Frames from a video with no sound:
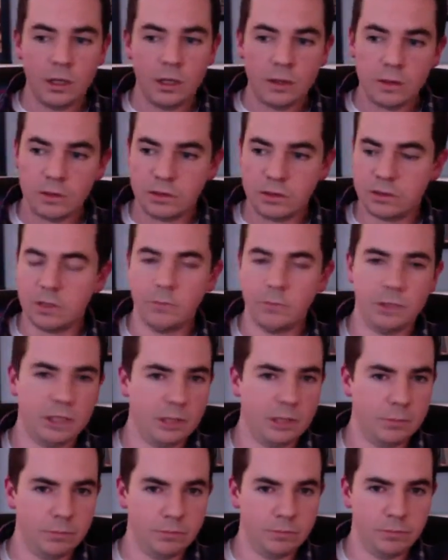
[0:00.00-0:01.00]
something
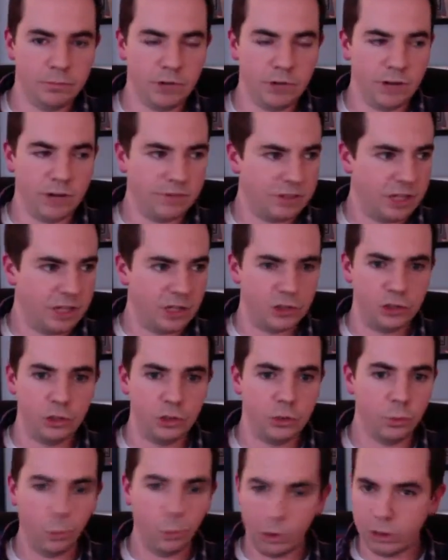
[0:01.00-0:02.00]

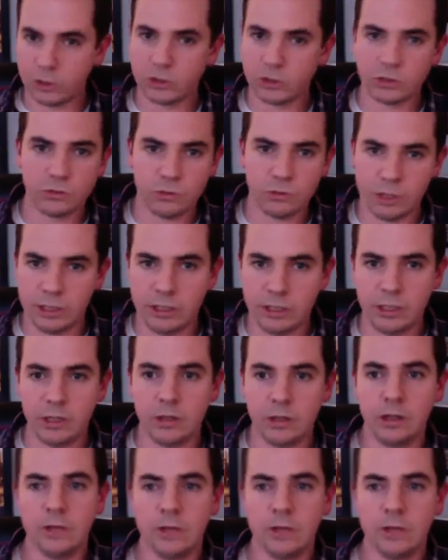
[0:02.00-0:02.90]
improvisational works great here.